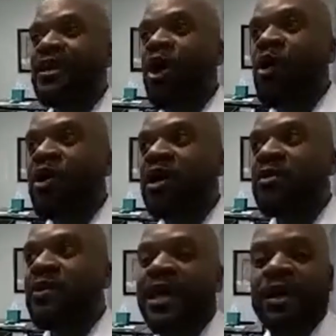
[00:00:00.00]
no, you're going to
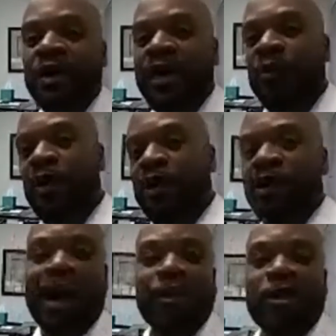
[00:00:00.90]
be like, okay, well,
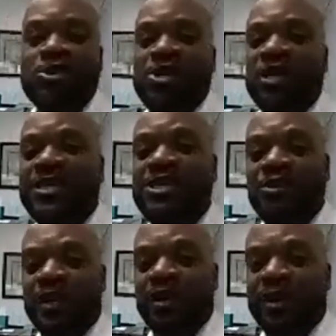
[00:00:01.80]
how close can you get to
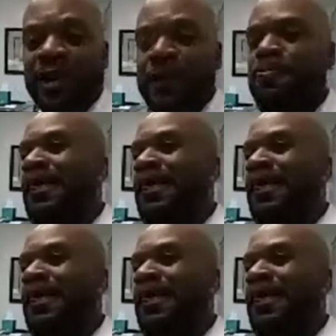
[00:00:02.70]
it, okay?